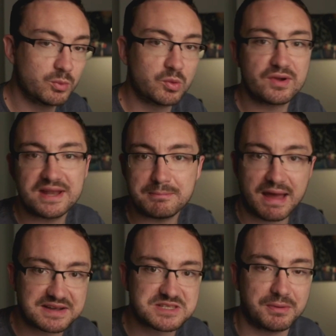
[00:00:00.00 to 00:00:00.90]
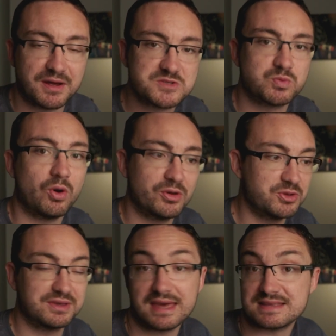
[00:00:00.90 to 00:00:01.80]
will really maximize what
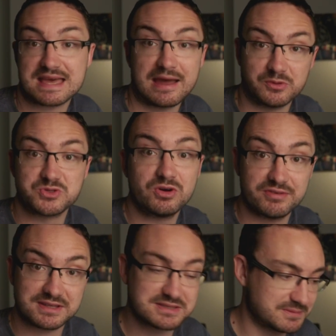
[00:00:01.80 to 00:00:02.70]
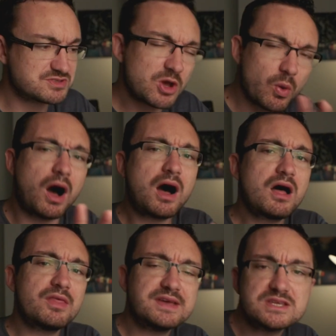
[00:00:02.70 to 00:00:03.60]
you can get out of it. So
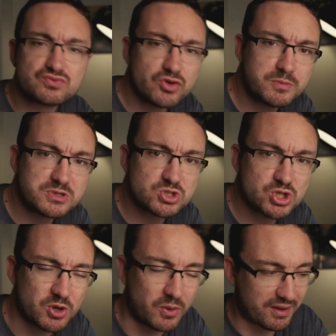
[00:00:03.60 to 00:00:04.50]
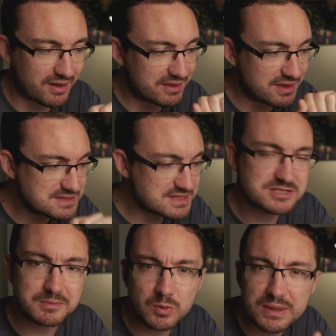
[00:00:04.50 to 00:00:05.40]
are these rumors true? Is this
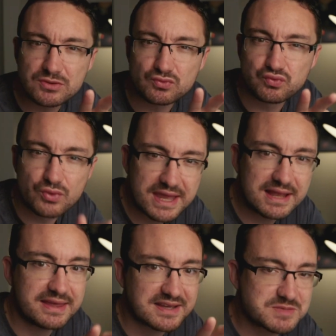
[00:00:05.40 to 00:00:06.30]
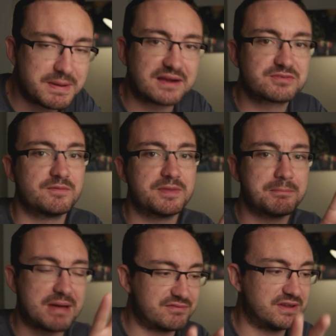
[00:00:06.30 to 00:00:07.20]
something we can really expect from the
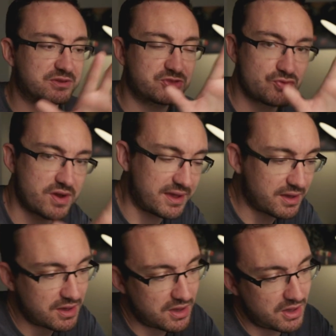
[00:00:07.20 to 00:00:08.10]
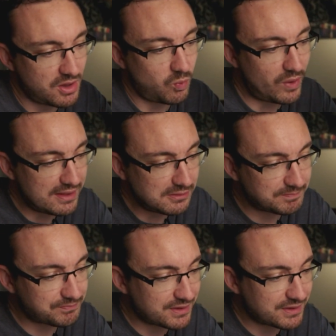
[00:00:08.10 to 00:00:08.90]
Mavic 3? Well,